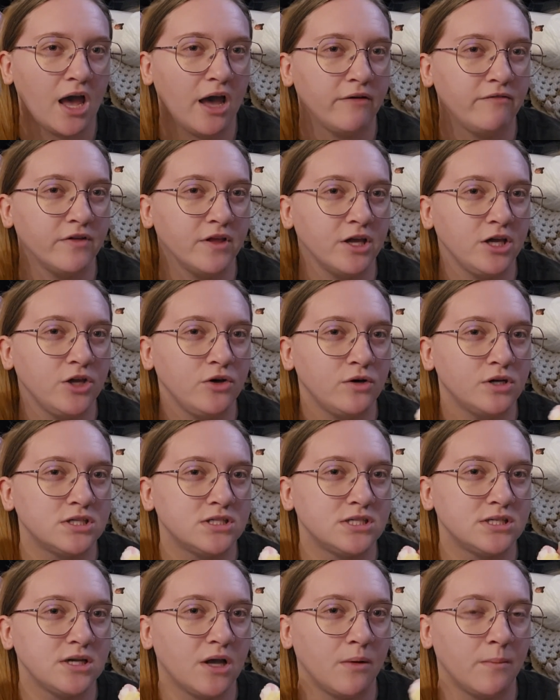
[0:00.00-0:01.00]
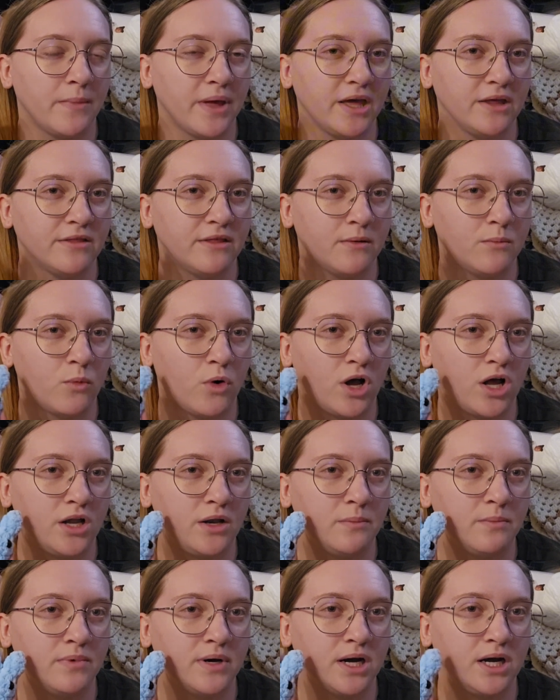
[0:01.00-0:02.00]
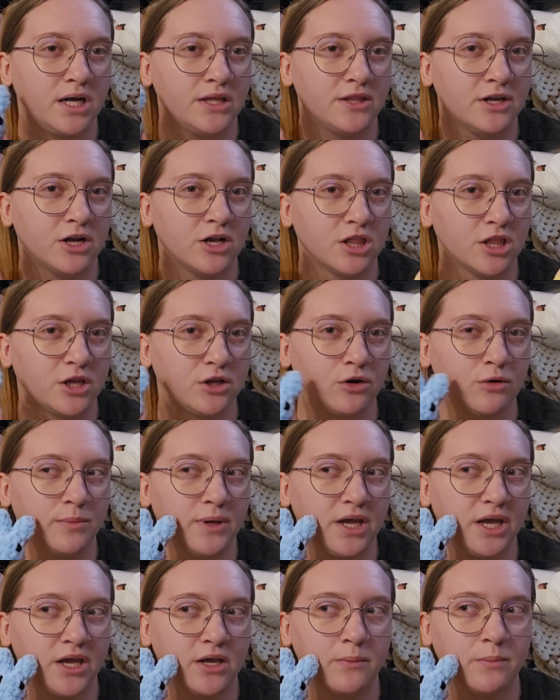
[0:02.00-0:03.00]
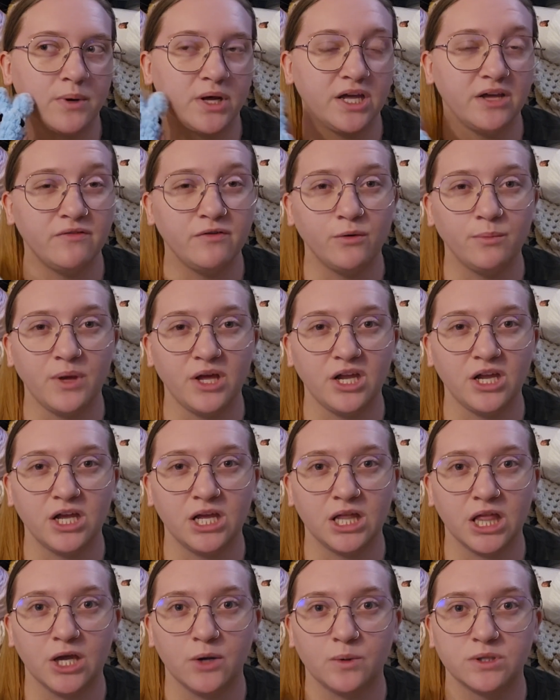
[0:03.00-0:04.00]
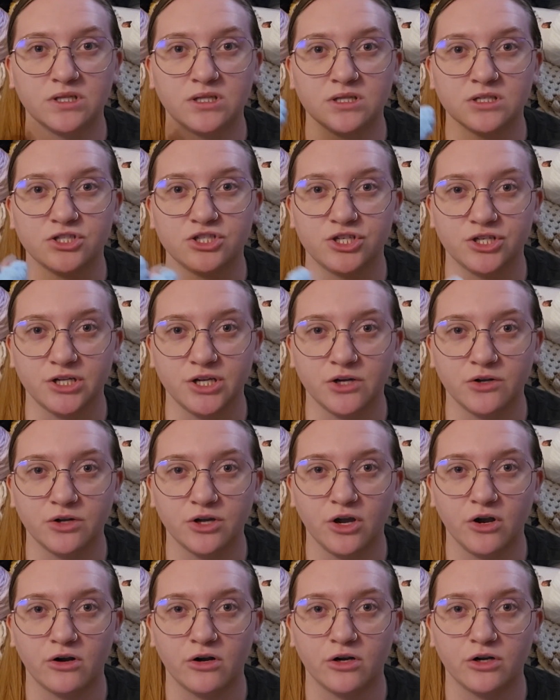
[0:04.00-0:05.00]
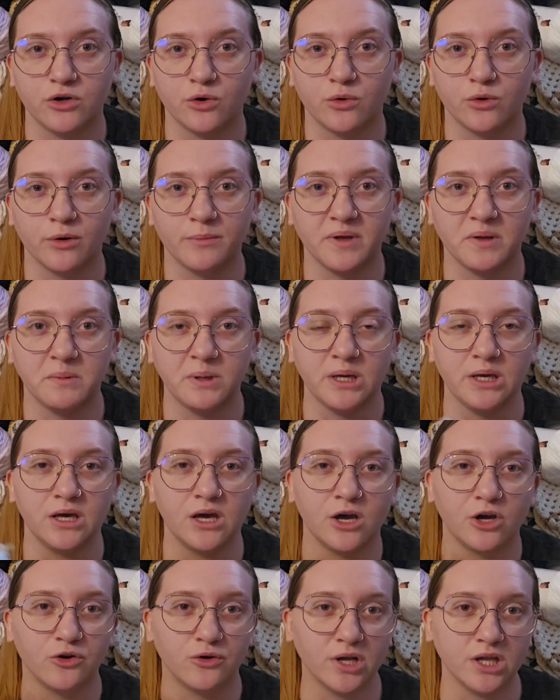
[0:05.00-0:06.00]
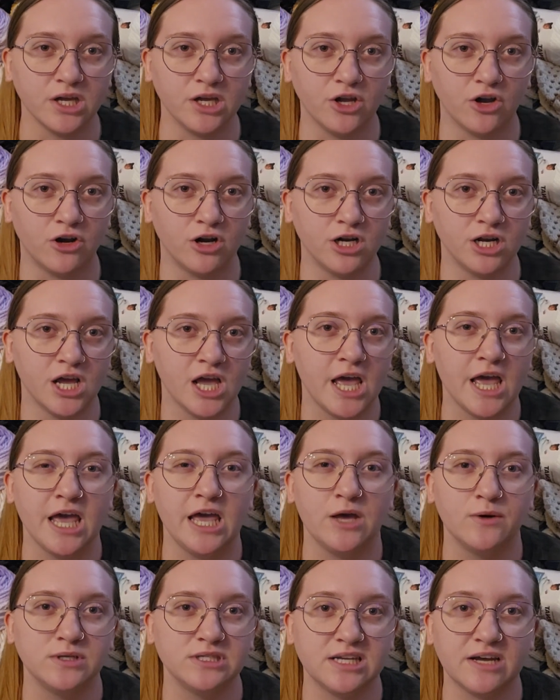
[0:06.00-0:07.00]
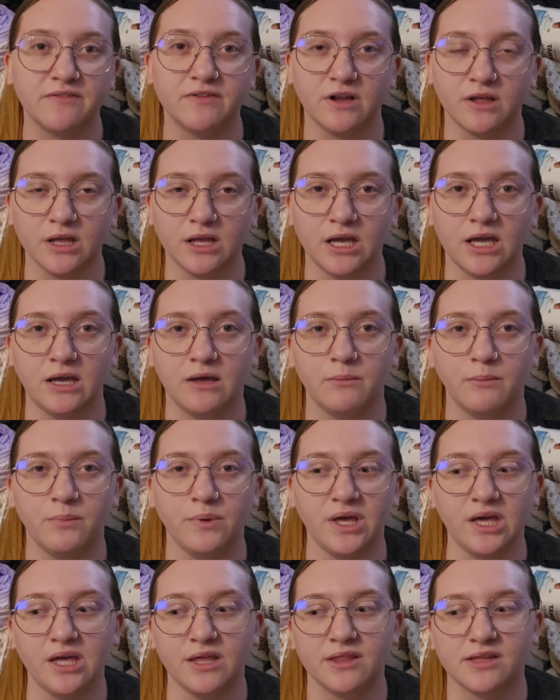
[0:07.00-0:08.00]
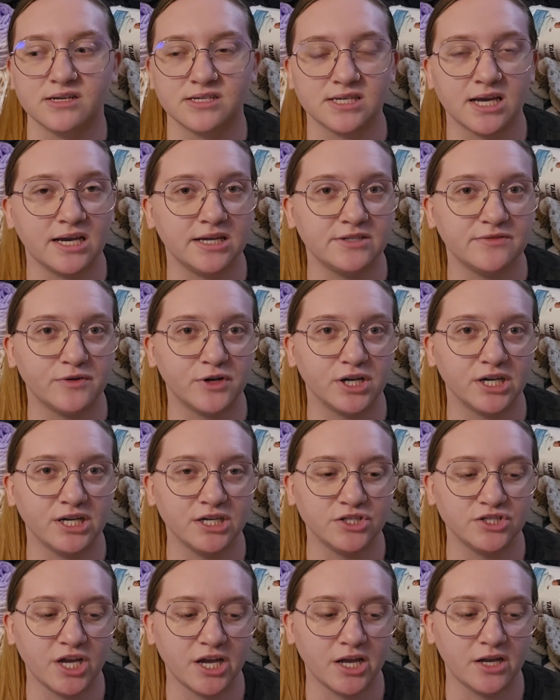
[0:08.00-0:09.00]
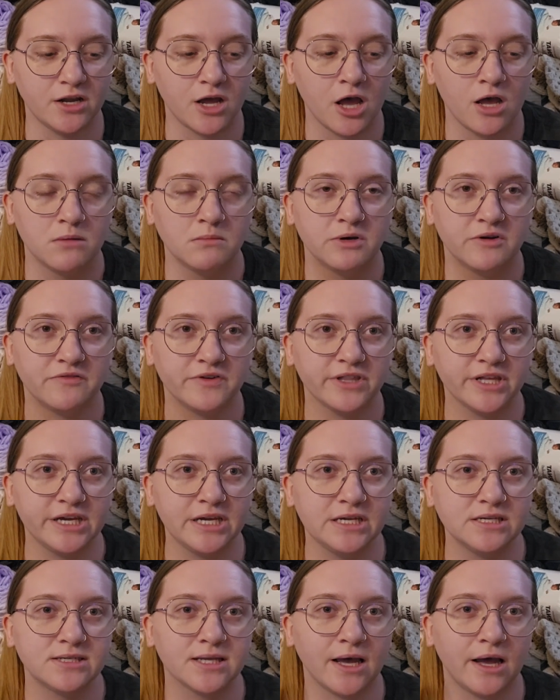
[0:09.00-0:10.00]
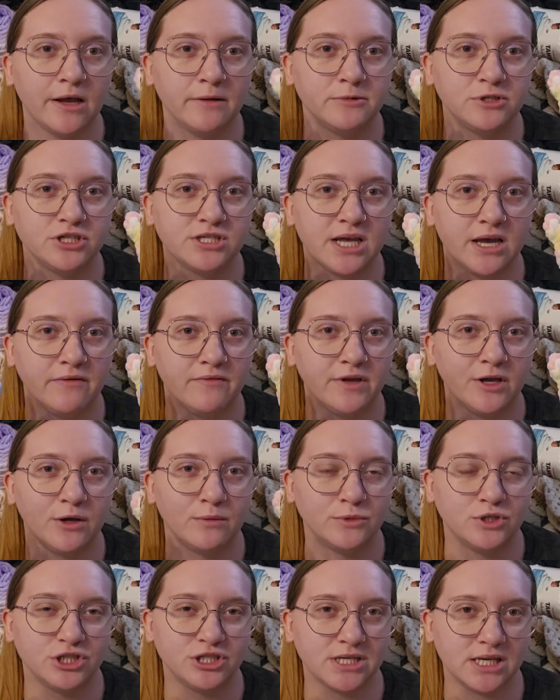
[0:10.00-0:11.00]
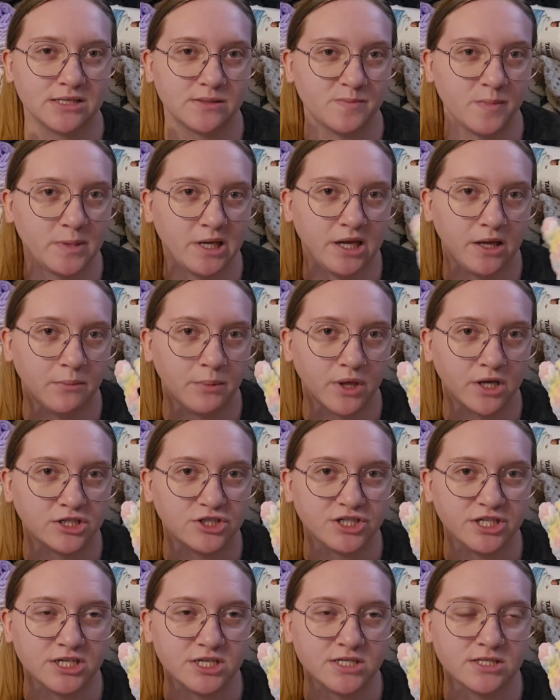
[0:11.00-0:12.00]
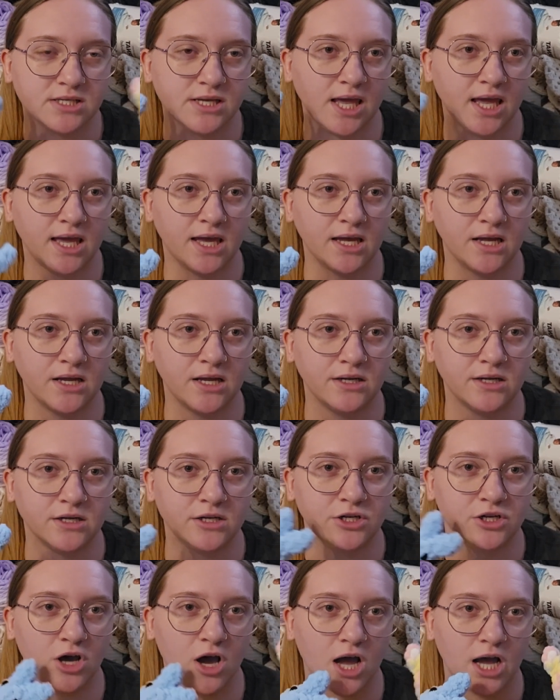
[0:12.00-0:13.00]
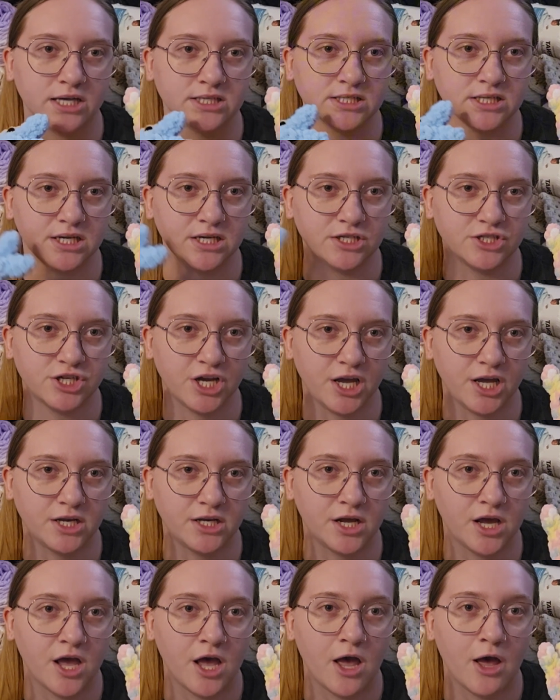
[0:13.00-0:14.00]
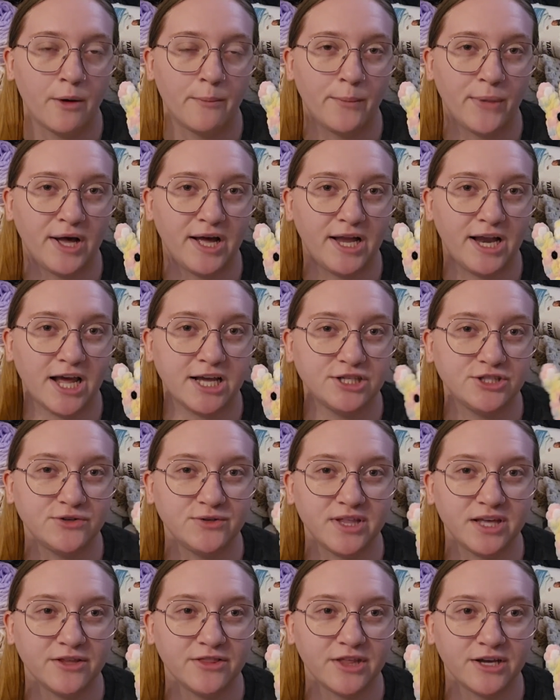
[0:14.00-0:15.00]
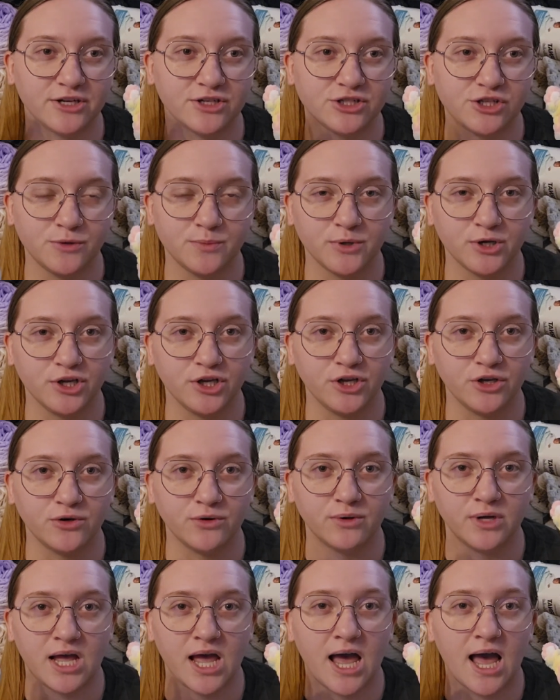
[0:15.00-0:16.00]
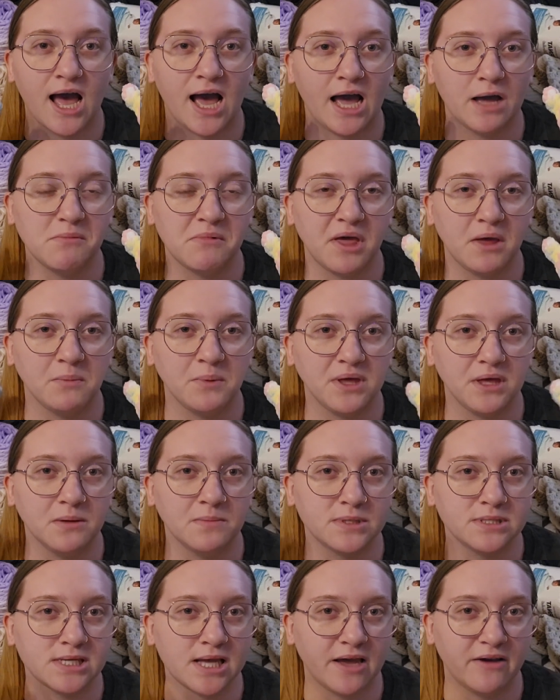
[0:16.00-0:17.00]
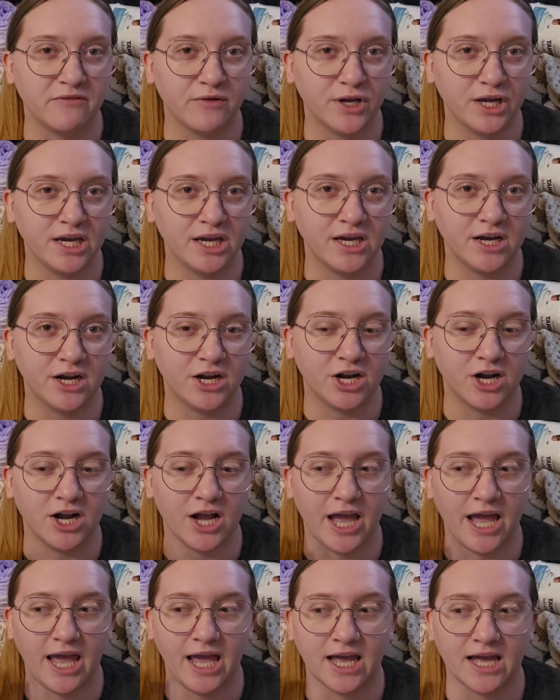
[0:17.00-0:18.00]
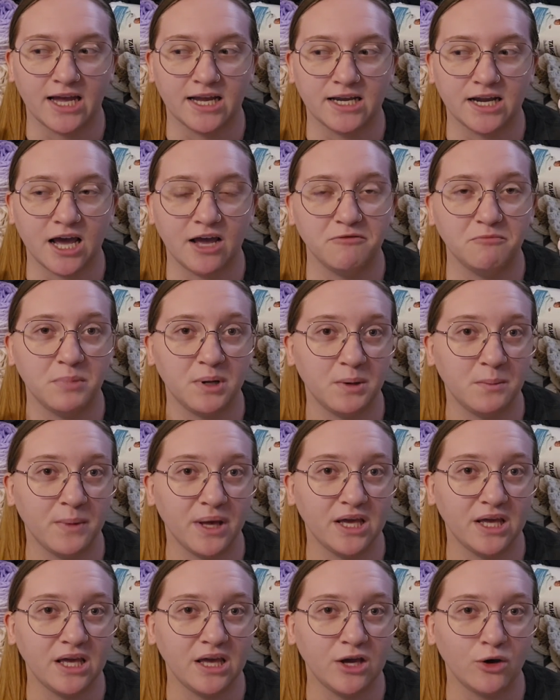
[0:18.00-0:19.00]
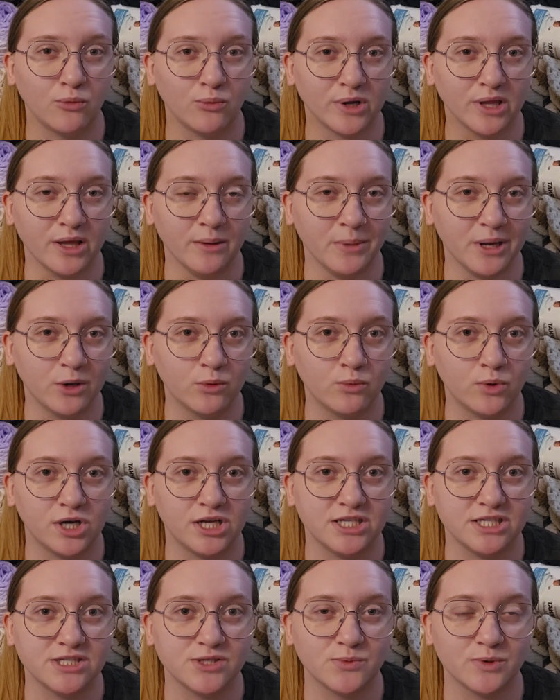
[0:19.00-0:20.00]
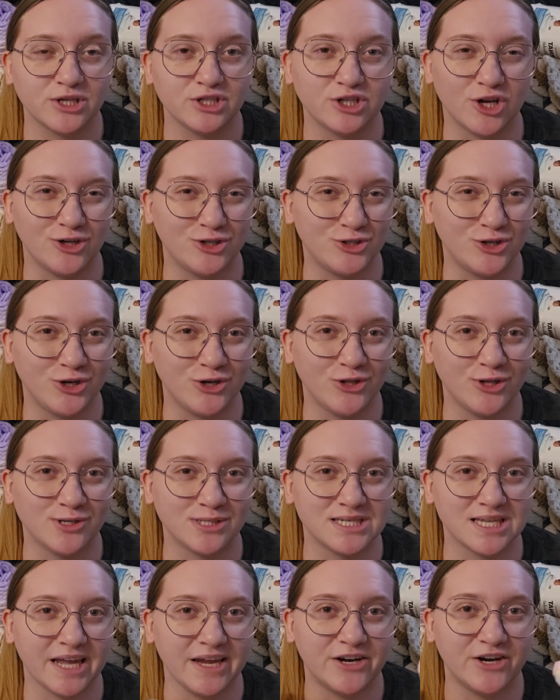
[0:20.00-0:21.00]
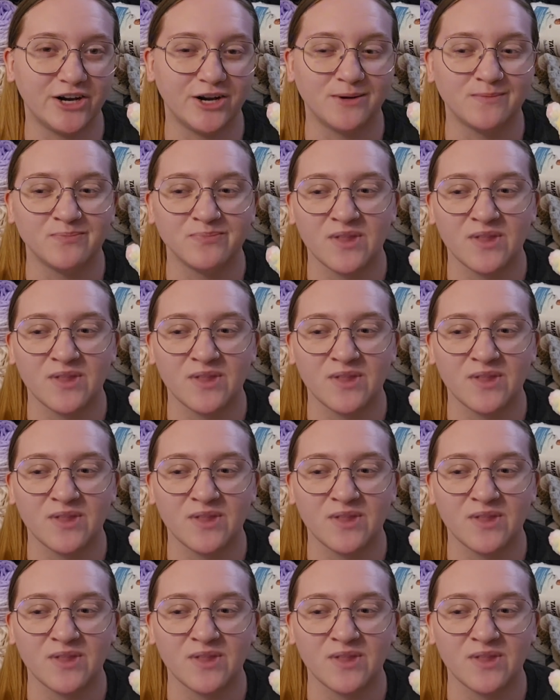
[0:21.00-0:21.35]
I feel like you could still make them one, but they're a little big. But if you made it like with chenille yarn or maybe acrylic yarn, it would definitely be the size for a keychain. But for these, I'm just having them just as mini plushies and not as a keychain. But I do think they're super cute. I make Peeps every year, and I've been making really big ones, which I'll show you those later.